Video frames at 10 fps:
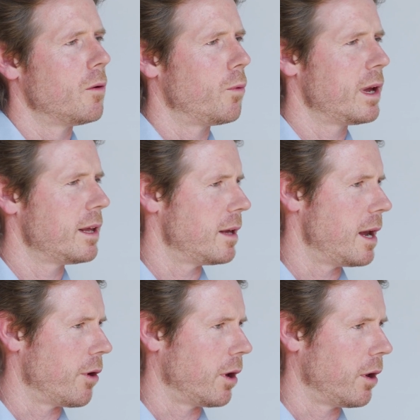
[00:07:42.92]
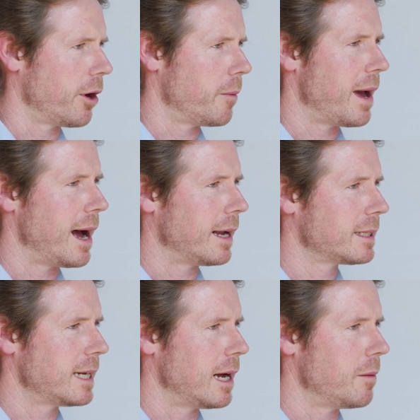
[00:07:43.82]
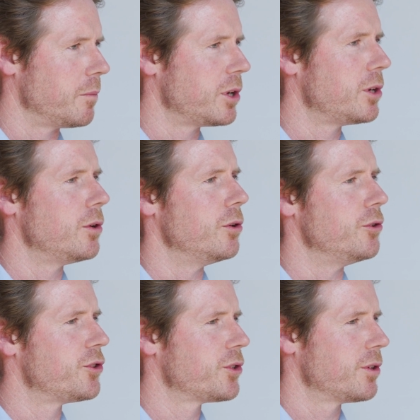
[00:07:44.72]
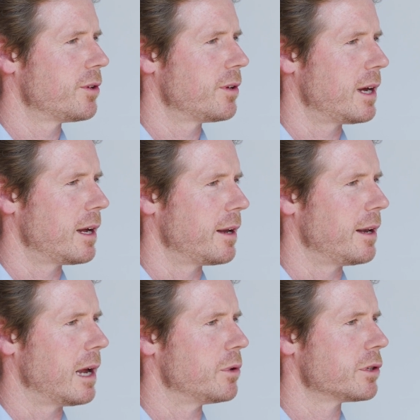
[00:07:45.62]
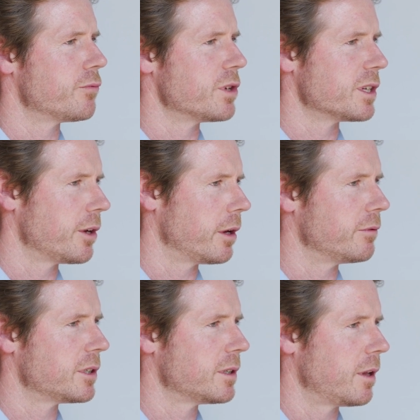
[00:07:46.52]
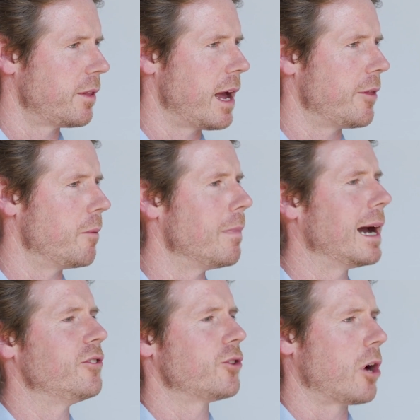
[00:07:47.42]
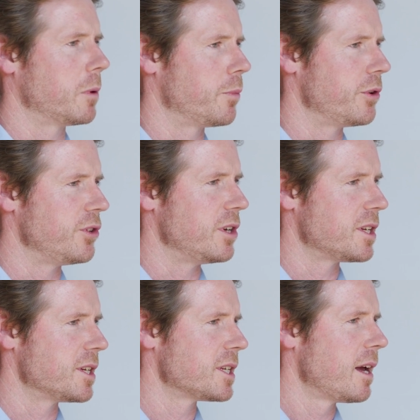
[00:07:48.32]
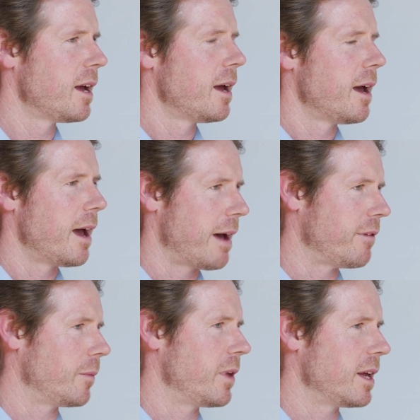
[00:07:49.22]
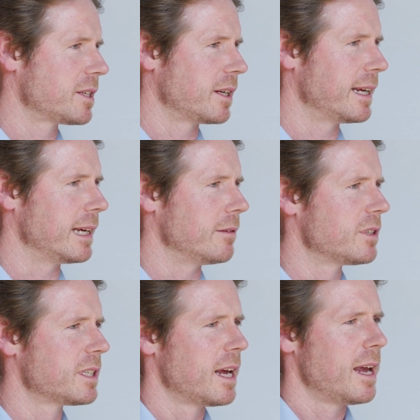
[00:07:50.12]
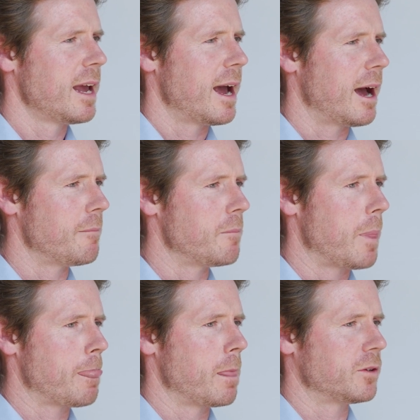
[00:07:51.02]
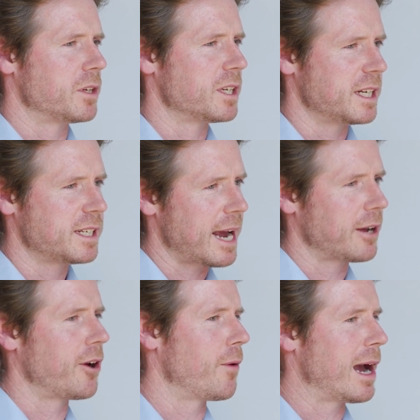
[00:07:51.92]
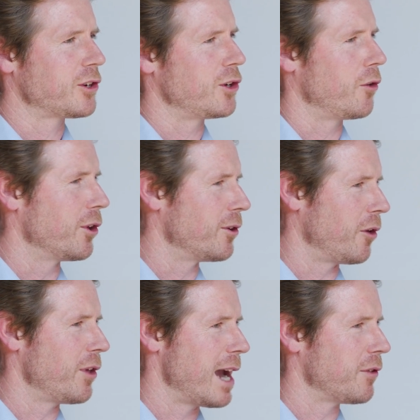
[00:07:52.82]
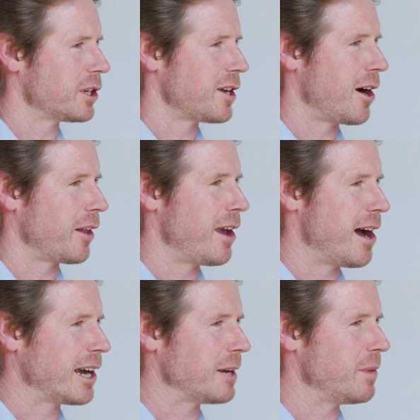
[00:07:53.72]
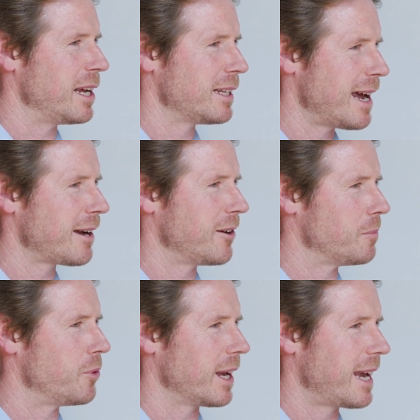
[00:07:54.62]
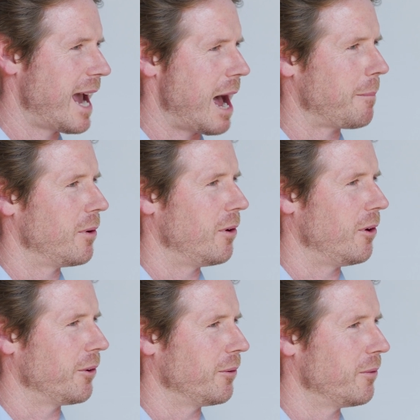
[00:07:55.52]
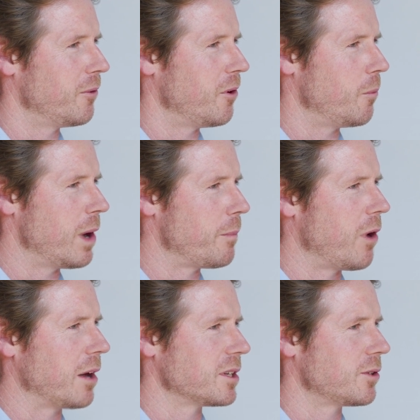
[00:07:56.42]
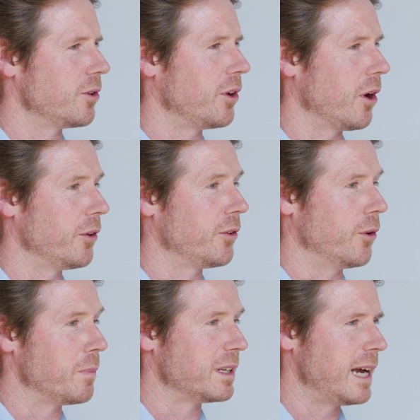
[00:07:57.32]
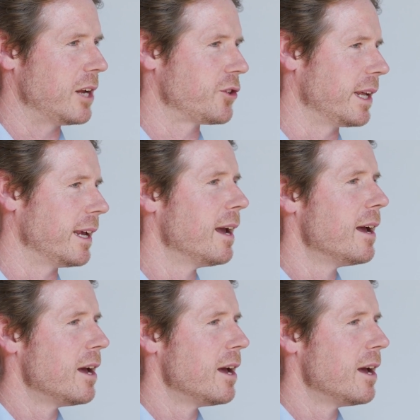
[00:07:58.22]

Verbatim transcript: We hear a lot about um, the huge uh, numbers of reserves that the major copper producers have up their sleeves. Um, does, is that going to actually on the on the other side of the argument is that going to put a cap on on where prices could go to and potentially